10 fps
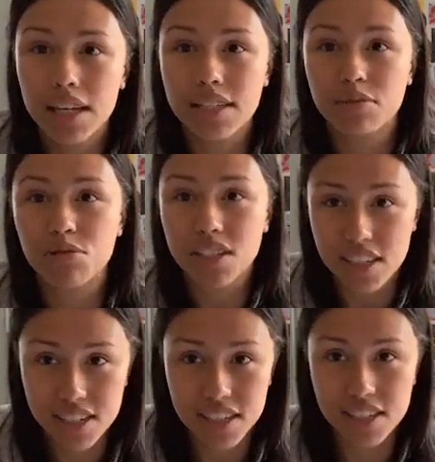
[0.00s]
is in
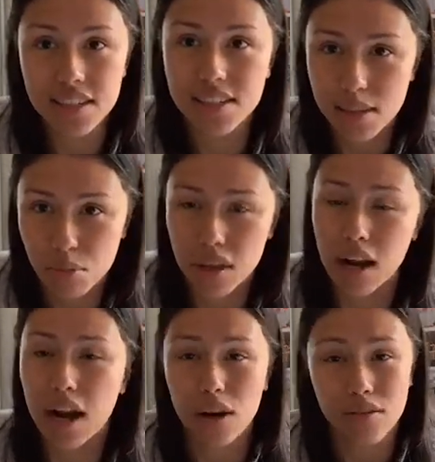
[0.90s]
resistance to something.
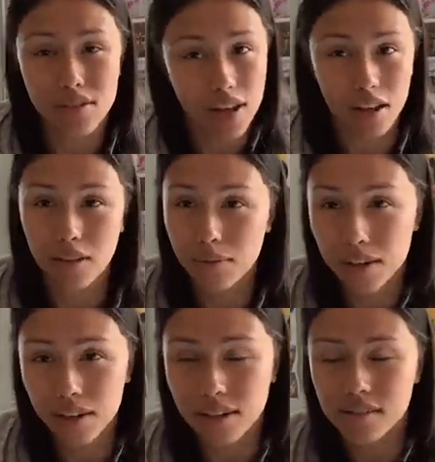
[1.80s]
And I know exactly what
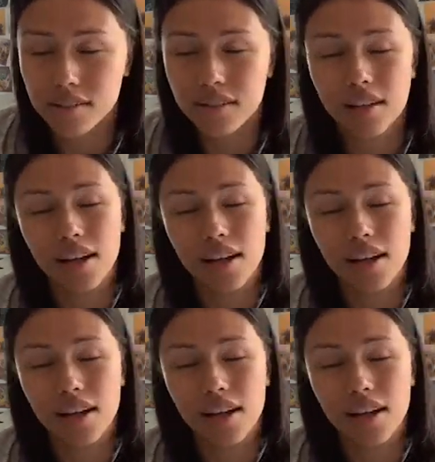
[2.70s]
it is.